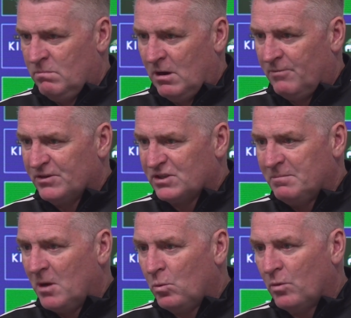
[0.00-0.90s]
Obviously,
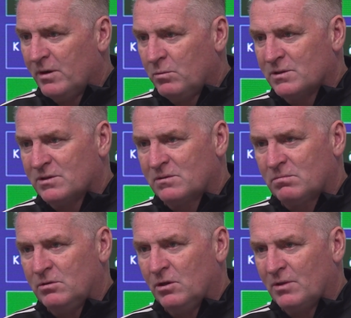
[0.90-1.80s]
my worry was,
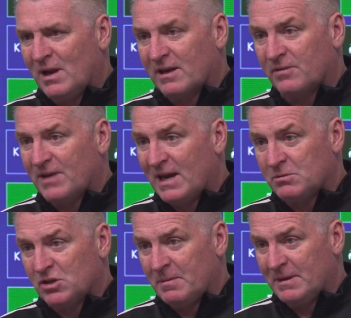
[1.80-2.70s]
you know, the lack of game
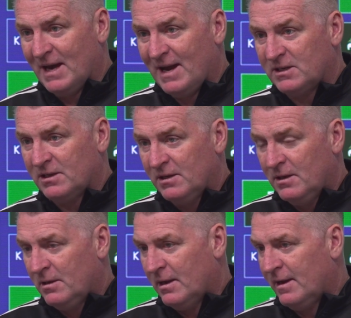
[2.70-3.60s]
time he'd had.
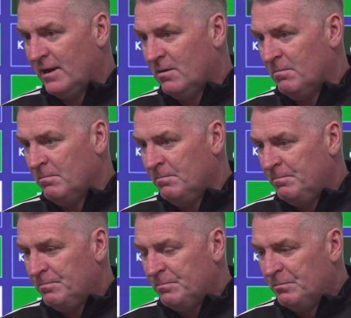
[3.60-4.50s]

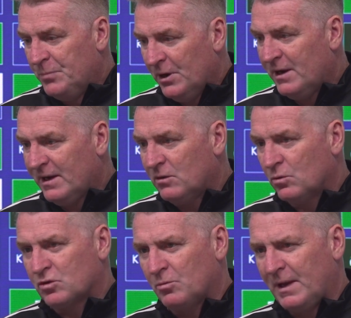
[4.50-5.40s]
But he'd
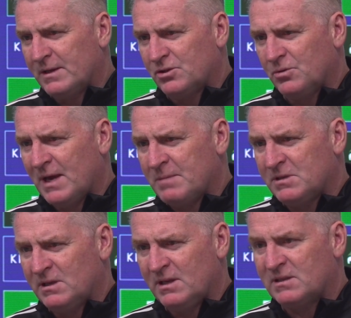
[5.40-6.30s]
also played two
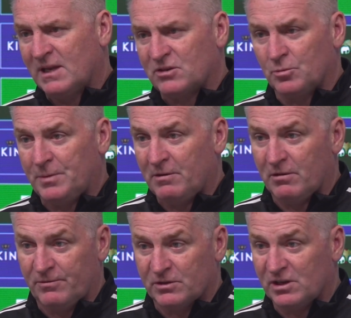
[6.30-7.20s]
games in the international
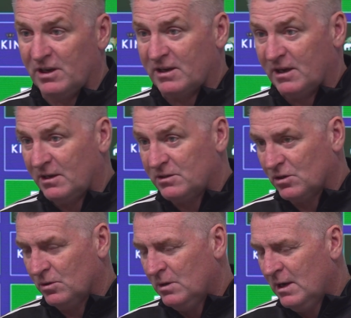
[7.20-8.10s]
period for Turkey.
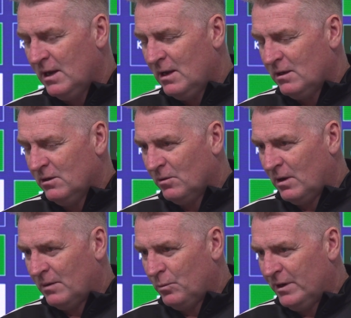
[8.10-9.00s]
So, you
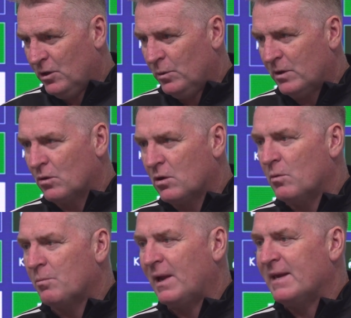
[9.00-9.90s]
know, we knew he could
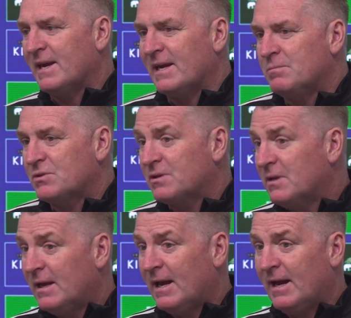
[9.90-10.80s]
go and play games.
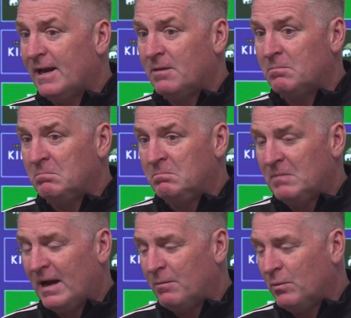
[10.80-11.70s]

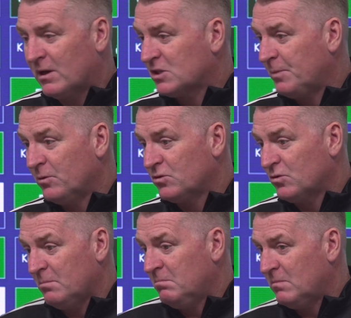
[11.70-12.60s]
And when I spoke
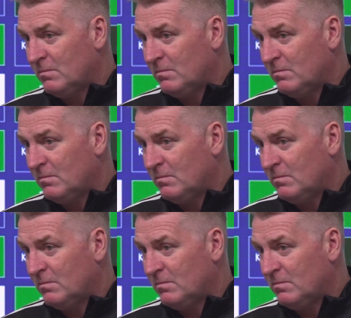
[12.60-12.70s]
to him,